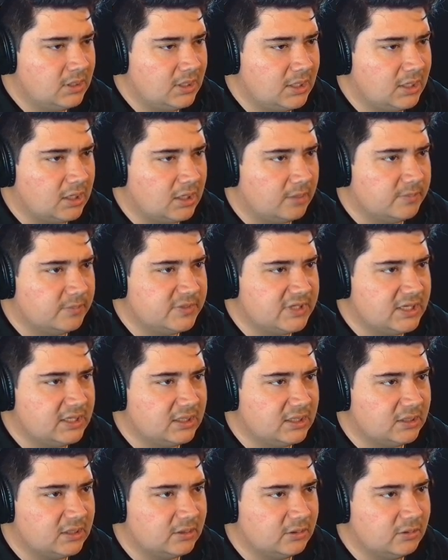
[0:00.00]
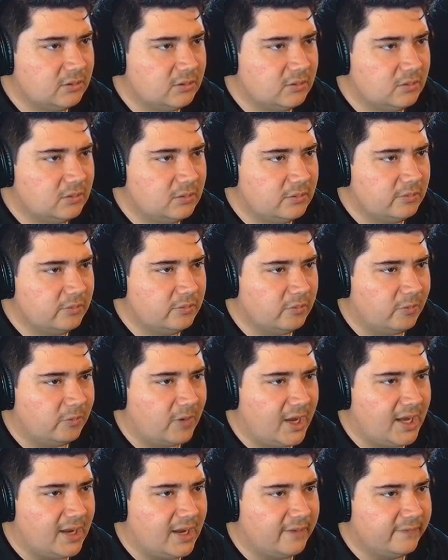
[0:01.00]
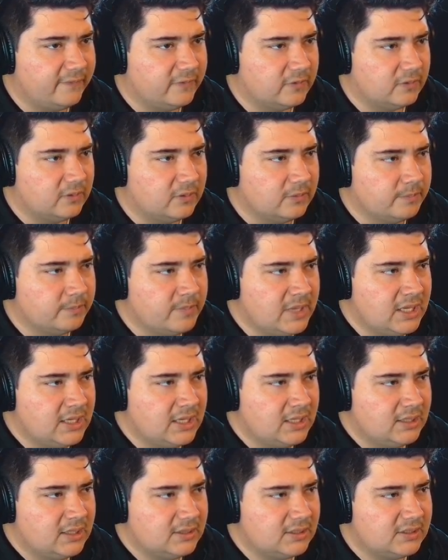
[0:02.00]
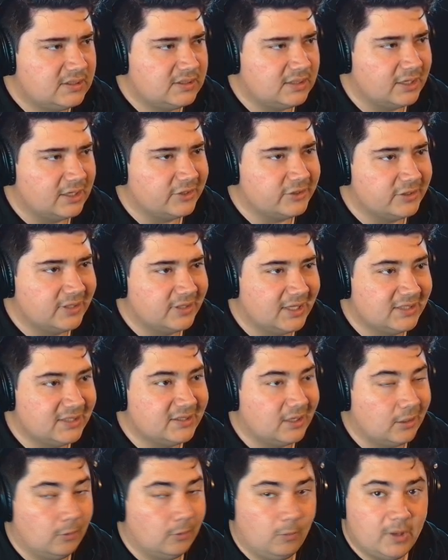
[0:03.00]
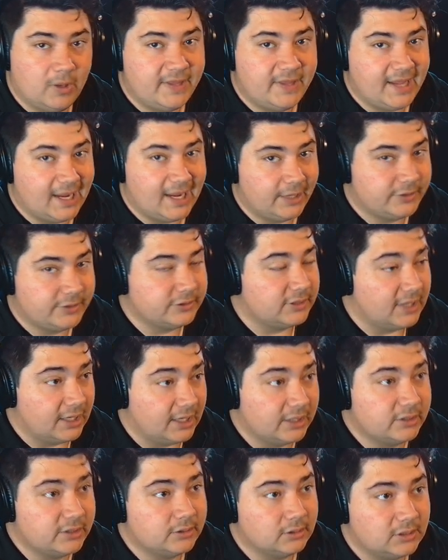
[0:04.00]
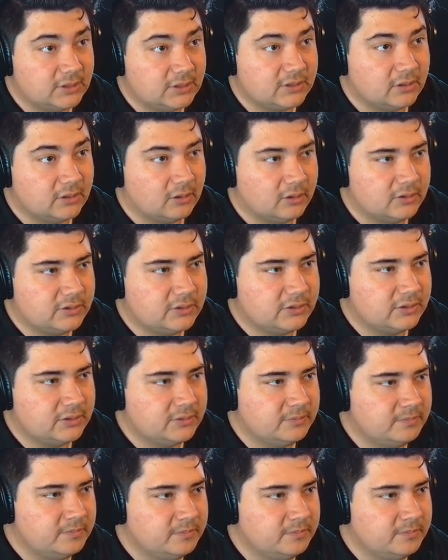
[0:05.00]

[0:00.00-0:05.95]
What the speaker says: it comes in right after this section, that's kind of when the action actually starts.